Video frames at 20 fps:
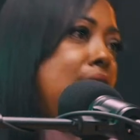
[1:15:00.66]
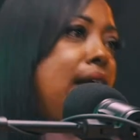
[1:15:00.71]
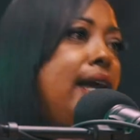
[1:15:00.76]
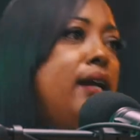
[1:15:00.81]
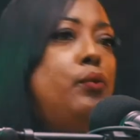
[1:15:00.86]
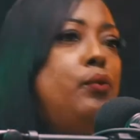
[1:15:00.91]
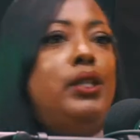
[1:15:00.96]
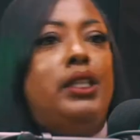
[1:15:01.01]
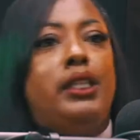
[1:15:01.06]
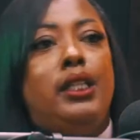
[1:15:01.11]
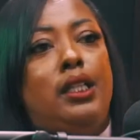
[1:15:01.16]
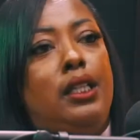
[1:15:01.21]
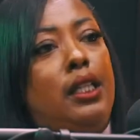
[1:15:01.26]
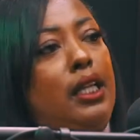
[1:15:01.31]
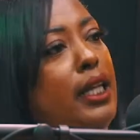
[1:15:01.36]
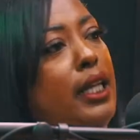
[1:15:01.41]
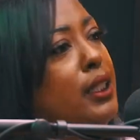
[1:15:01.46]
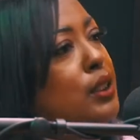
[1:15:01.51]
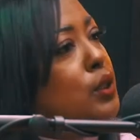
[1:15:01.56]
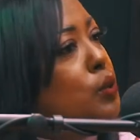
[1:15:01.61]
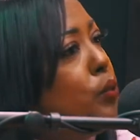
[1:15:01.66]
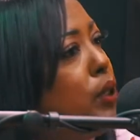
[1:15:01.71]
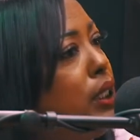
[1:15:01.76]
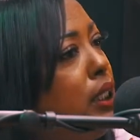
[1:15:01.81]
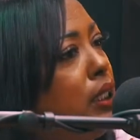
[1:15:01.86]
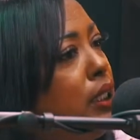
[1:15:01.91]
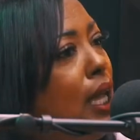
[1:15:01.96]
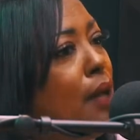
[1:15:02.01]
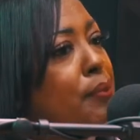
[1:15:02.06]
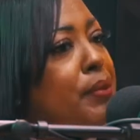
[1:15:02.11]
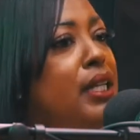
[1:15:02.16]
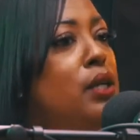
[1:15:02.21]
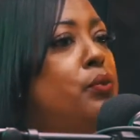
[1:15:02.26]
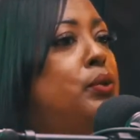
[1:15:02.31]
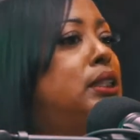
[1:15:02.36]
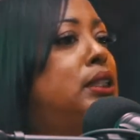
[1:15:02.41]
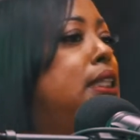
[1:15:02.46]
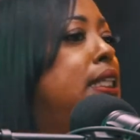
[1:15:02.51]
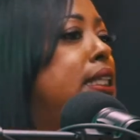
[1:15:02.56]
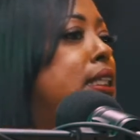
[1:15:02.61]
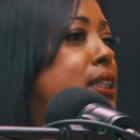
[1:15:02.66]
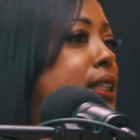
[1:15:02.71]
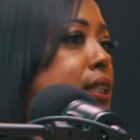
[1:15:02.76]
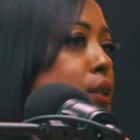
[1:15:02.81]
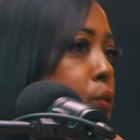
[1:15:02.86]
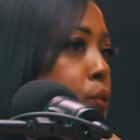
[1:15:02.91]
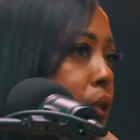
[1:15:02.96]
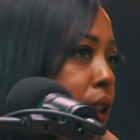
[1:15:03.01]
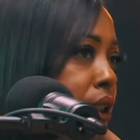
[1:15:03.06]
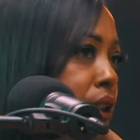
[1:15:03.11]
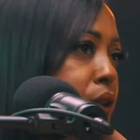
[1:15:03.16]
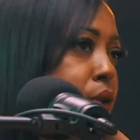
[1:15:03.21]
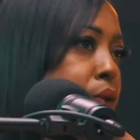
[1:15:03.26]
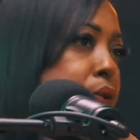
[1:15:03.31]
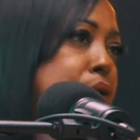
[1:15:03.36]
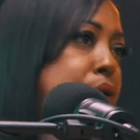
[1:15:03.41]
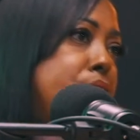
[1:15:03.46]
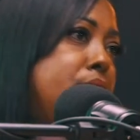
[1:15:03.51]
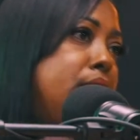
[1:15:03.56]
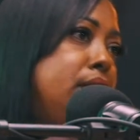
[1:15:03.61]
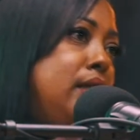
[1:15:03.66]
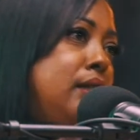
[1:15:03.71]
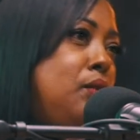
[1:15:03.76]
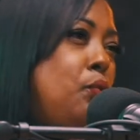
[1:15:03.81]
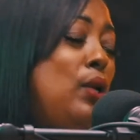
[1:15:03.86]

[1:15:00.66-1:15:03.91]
me like within the next week. I mean, it was easy as one, two, three.